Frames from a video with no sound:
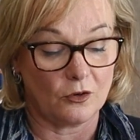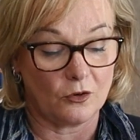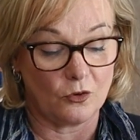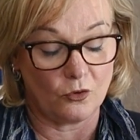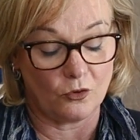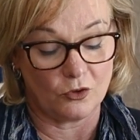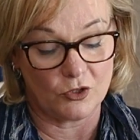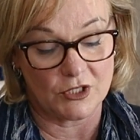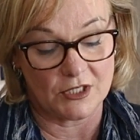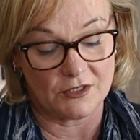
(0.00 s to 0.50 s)

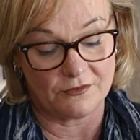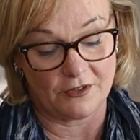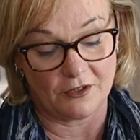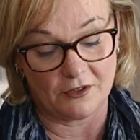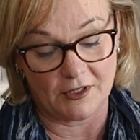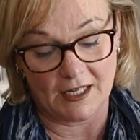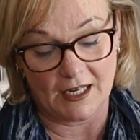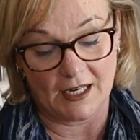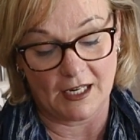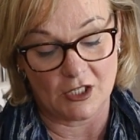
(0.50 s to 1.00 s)
Gorgeous
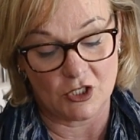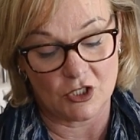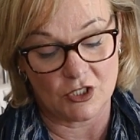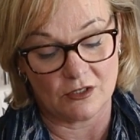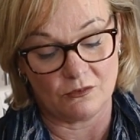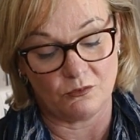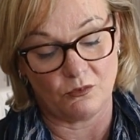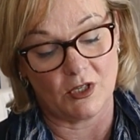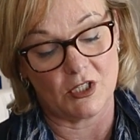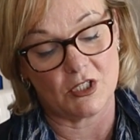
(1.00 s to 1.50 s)

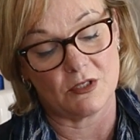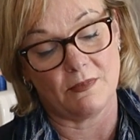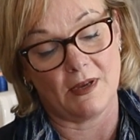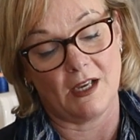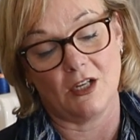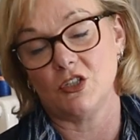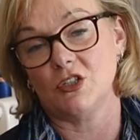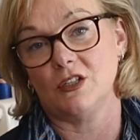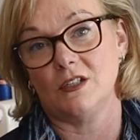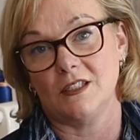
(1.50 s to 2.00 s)
variegation which
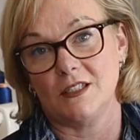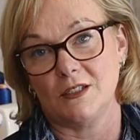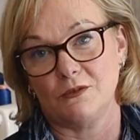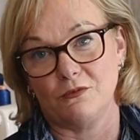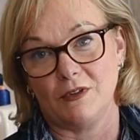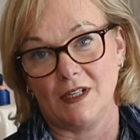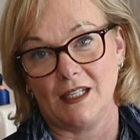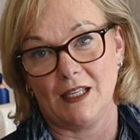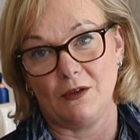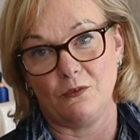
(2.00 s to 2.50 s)
matches
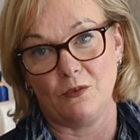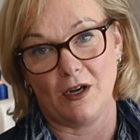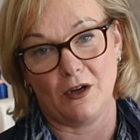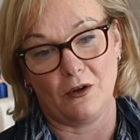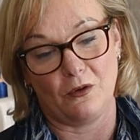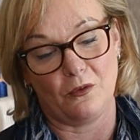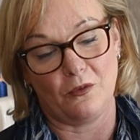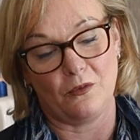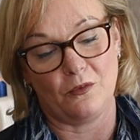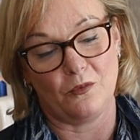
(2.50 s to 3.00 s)
really
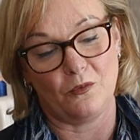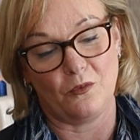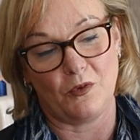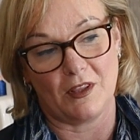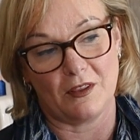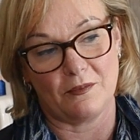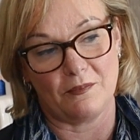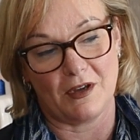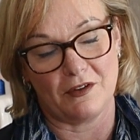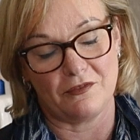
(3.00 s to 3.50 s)
well
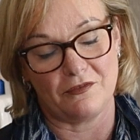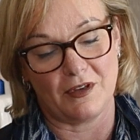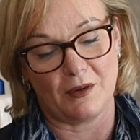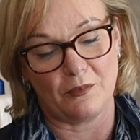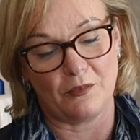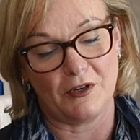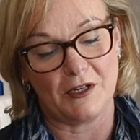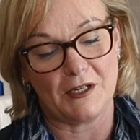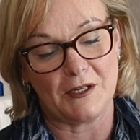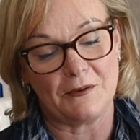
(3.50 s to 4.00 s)
with my
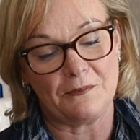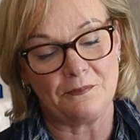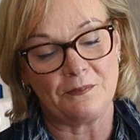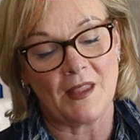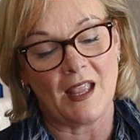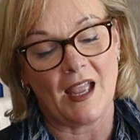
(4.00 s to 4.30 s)
fabric.